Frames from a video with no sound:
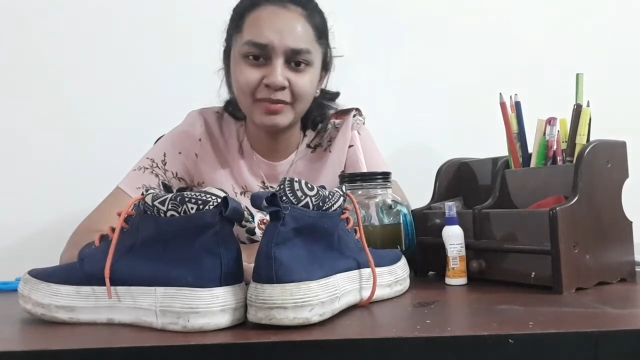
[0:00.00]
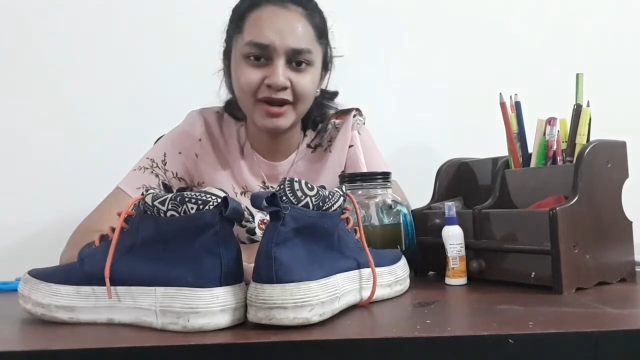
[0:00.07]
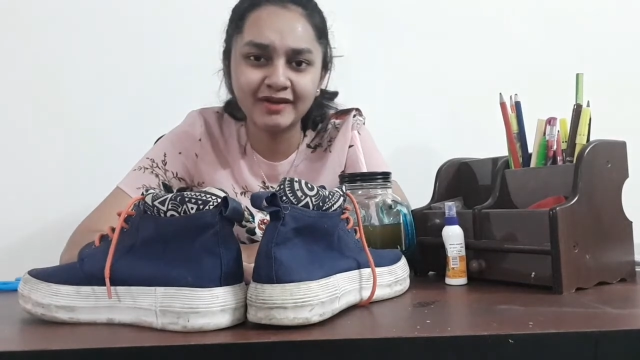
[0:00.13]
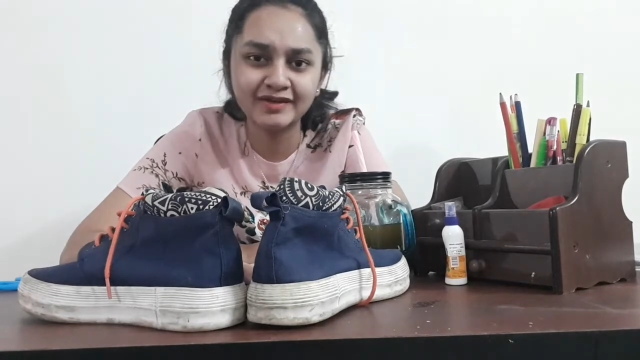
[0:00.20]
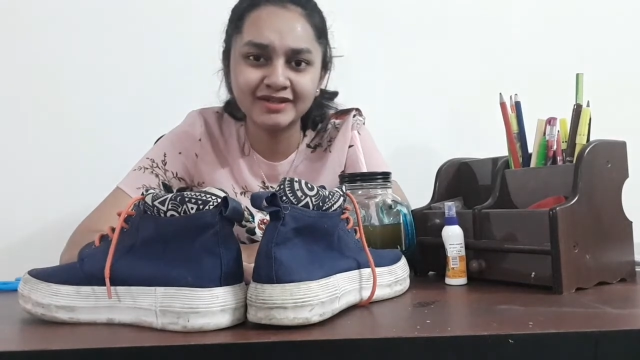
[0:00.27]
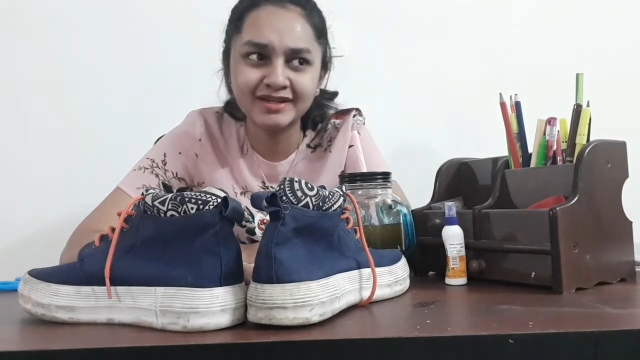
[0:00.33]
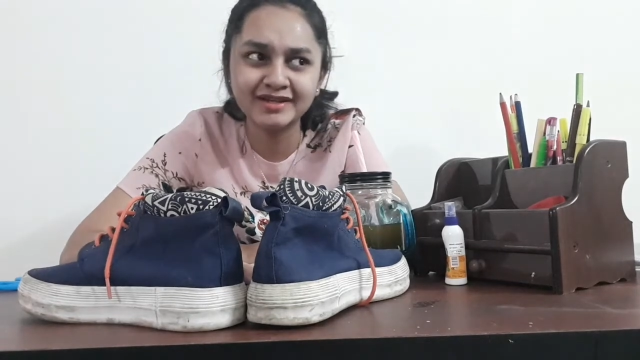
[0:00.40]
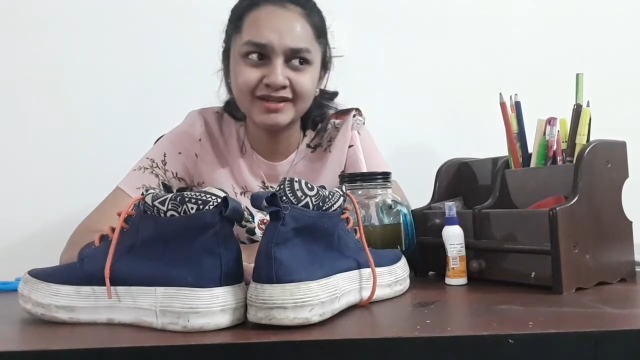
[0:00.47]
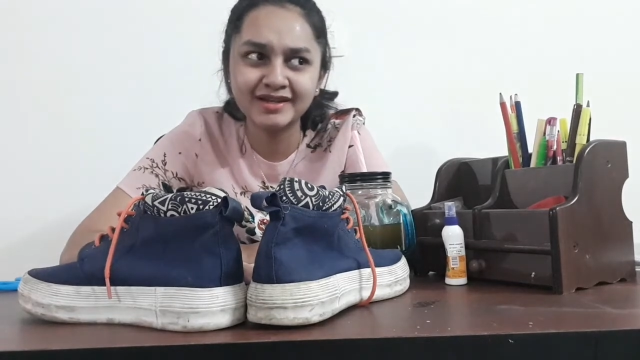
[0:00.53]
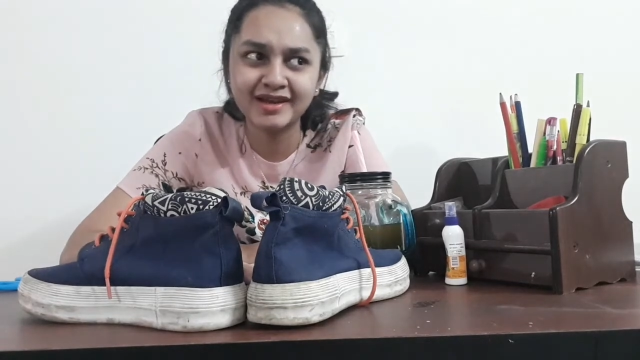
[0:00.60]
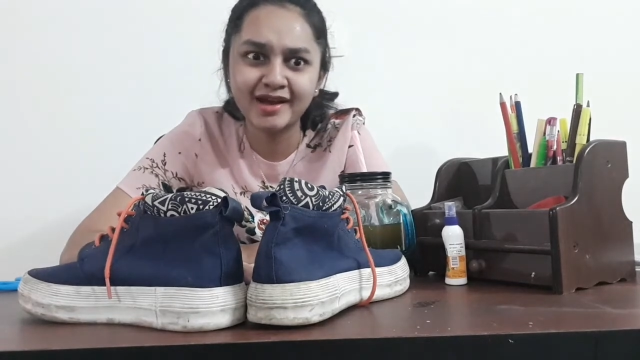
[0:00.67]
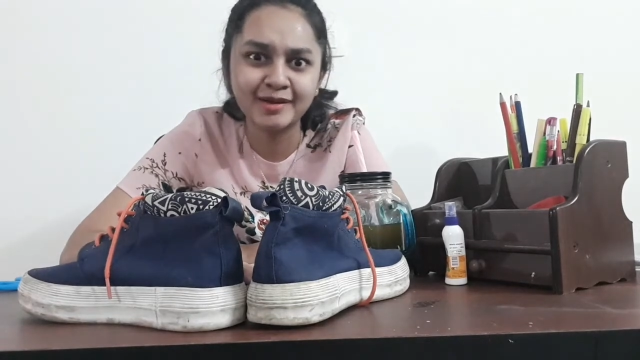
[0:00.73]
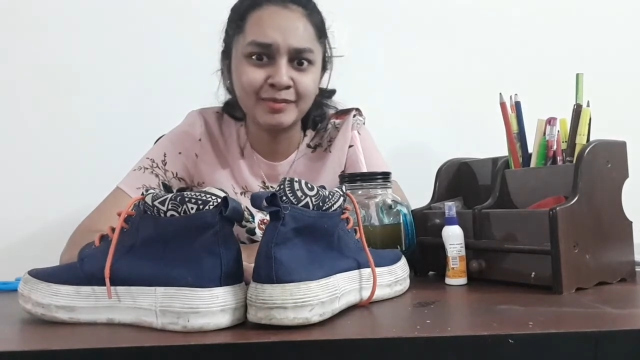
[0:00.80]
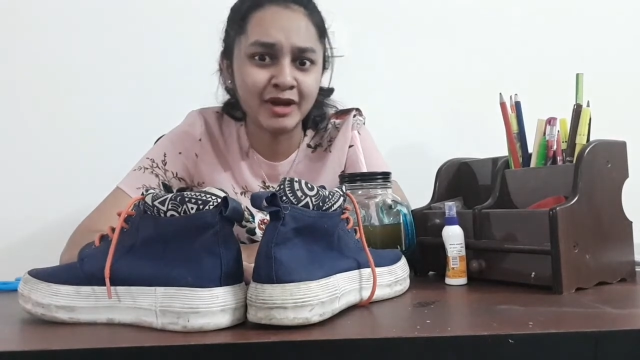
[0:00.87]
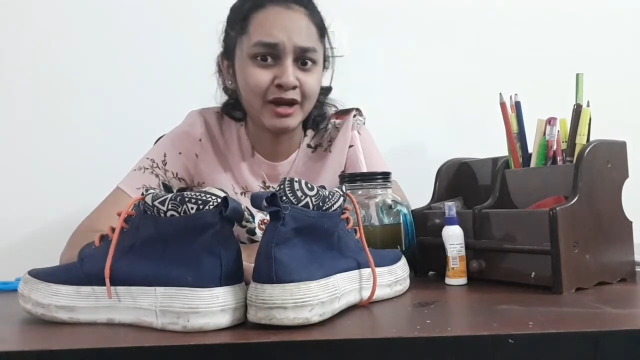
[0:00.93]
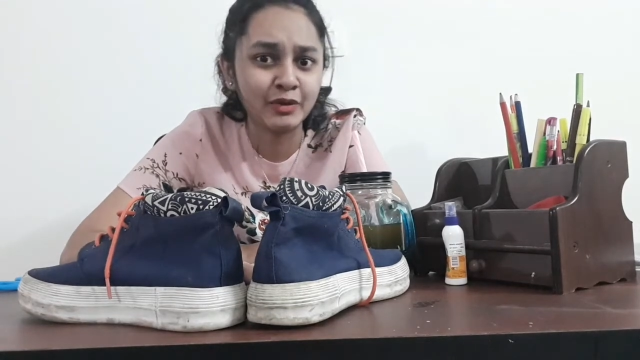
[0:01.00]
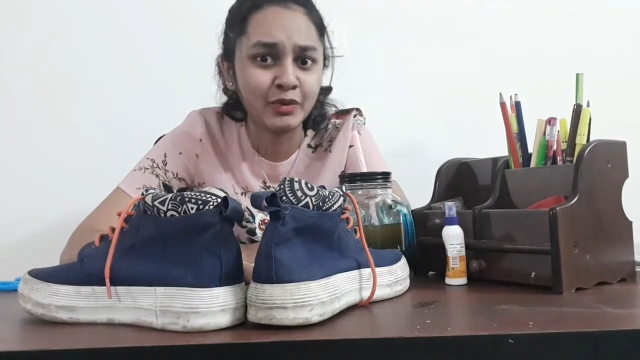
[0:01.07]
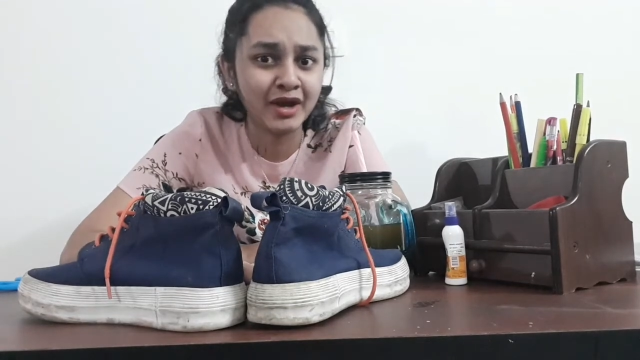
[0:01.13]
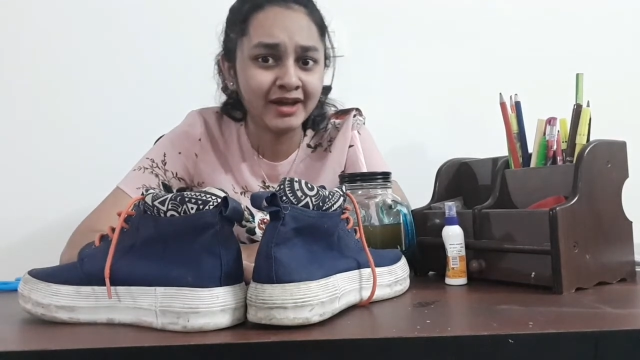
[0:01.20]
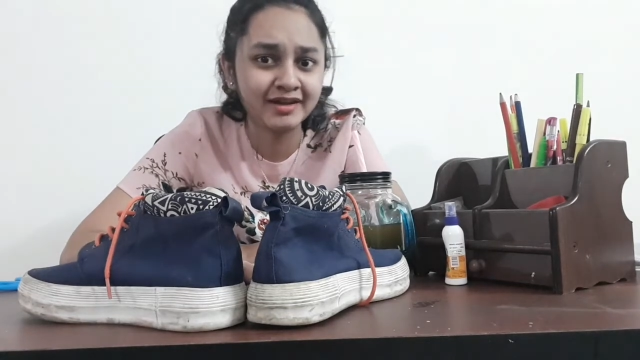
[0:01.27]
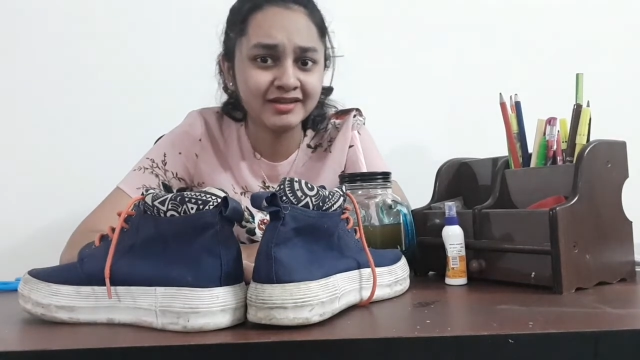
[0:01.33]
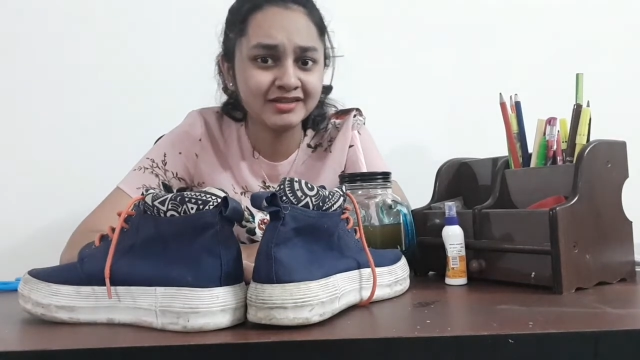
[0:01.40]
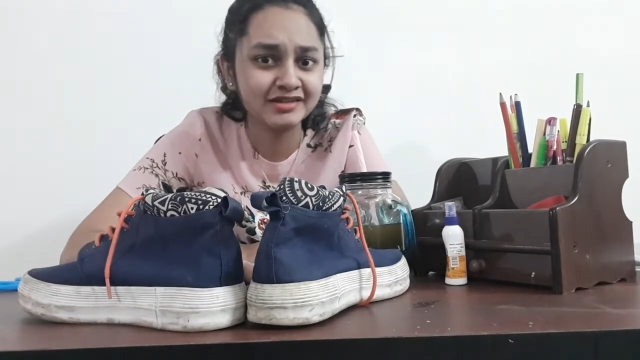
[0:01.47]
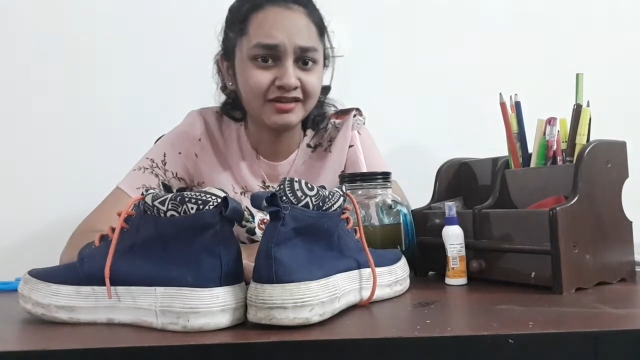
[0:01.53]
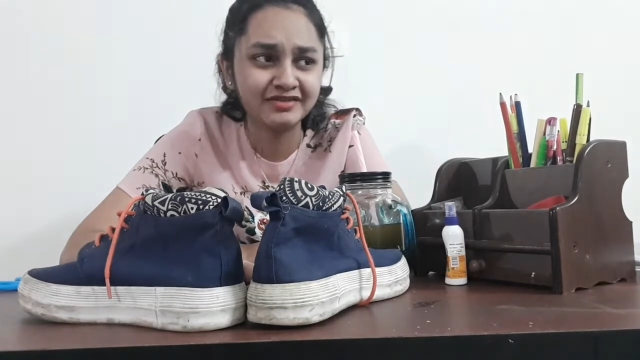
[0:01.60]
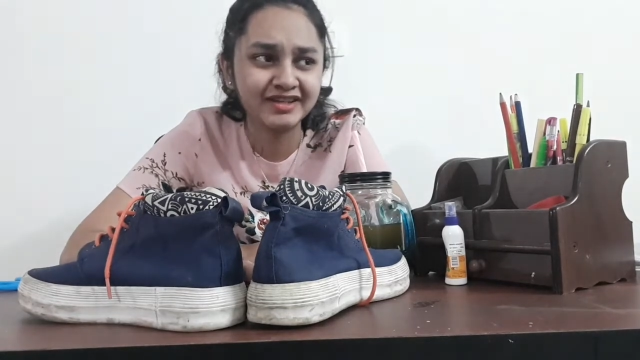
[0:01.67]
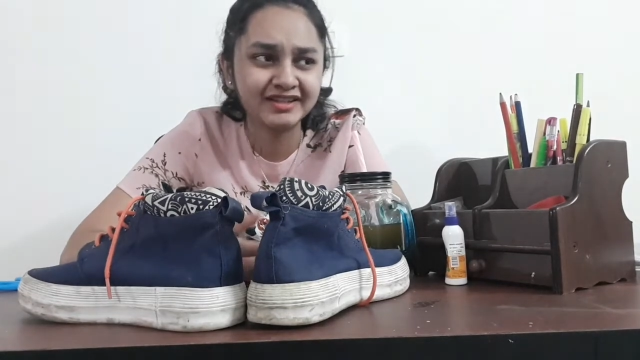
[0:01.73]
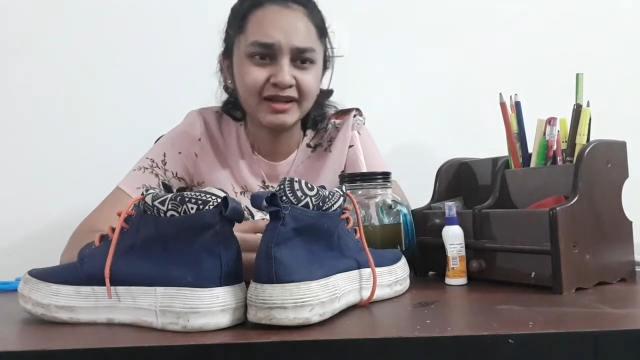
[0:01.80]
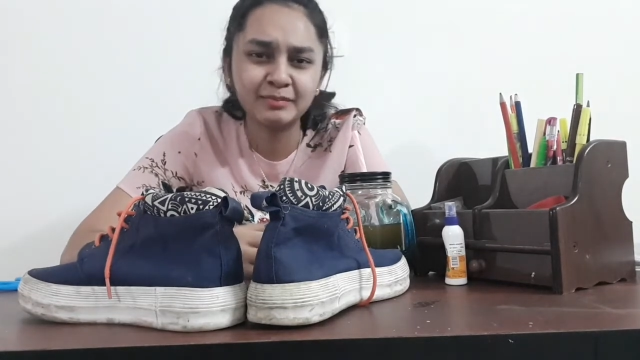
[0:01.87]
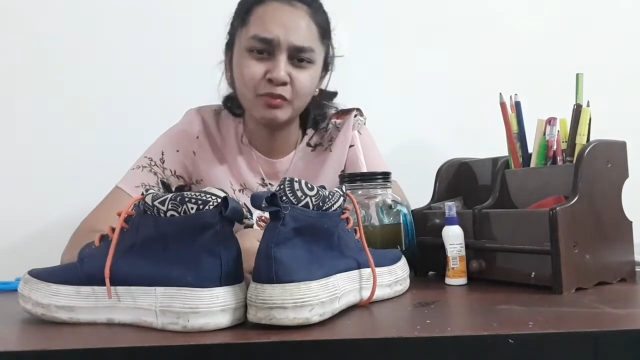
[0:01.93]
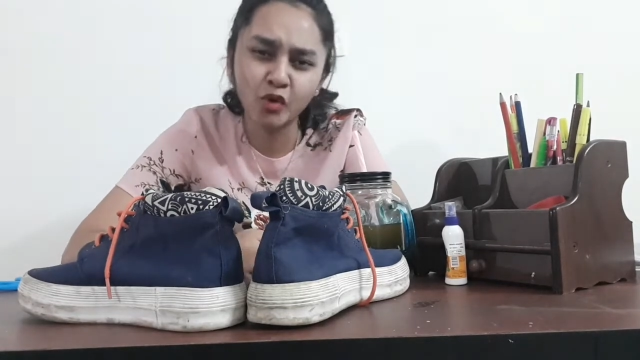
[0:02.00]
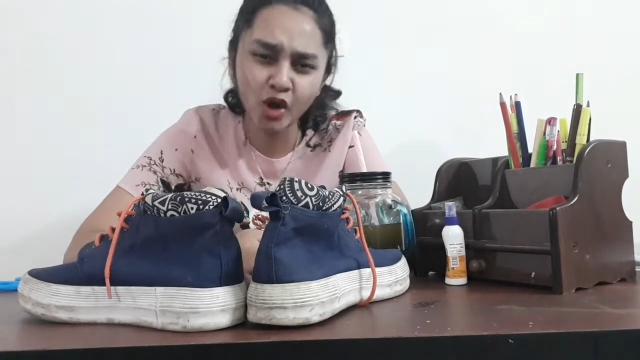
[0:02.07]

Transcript: Apparently, he had marijuana and stuff like that.